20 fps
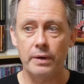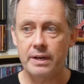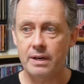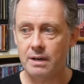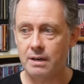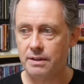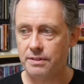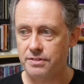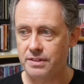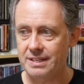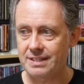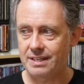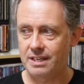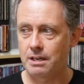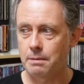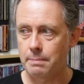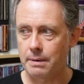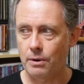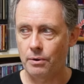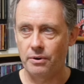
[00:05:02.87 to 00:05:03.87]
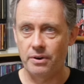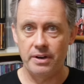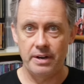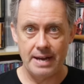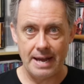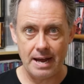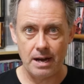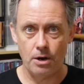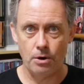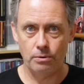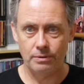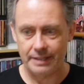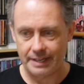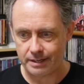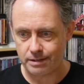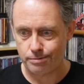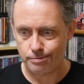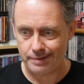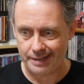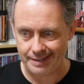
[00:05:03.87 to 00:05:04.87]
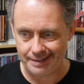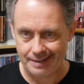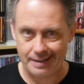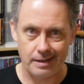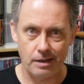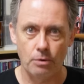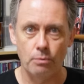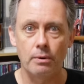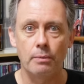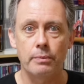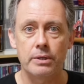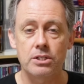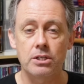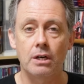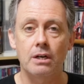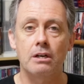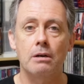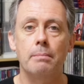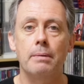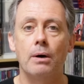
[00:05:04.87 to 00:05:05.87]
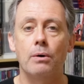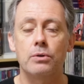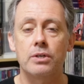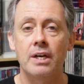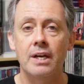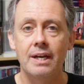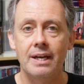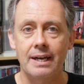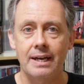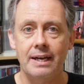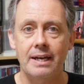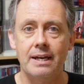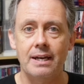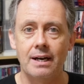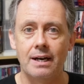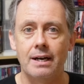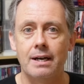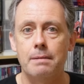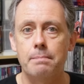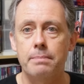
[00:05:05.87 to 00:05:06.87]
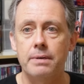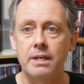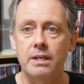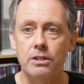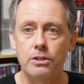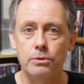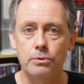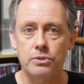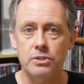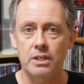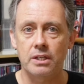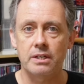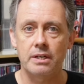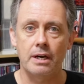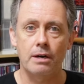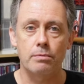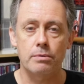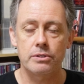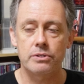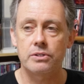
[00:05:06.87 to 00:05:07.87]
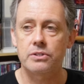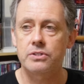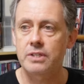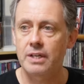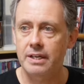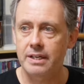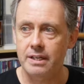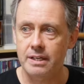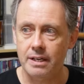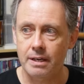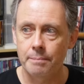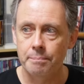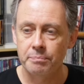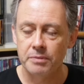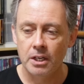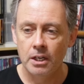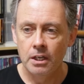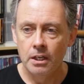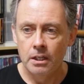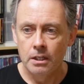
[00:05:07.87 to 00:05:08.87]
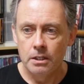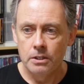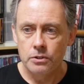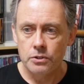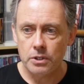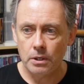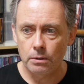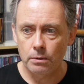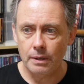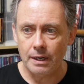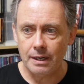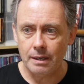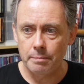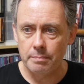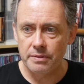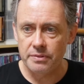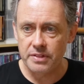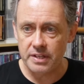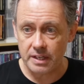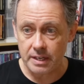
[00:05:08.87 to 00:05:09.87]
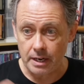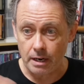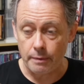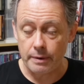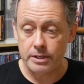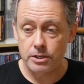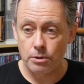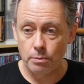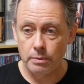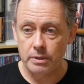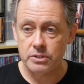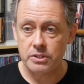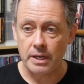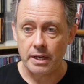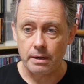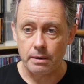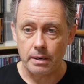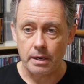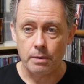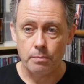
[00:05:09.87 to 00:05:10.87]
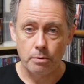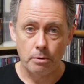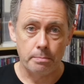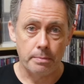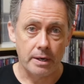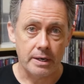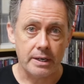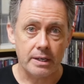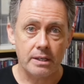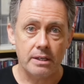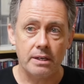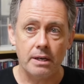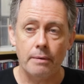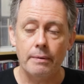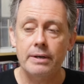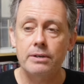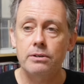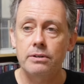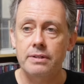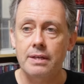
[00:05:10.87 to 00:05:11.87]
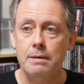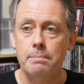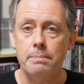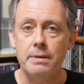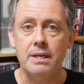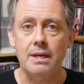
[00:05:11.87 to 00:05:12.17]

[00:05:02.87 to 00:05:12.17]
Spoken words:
we are thinking about now, like right now, when we talk about AI being used in our society. So the character was a robotic character that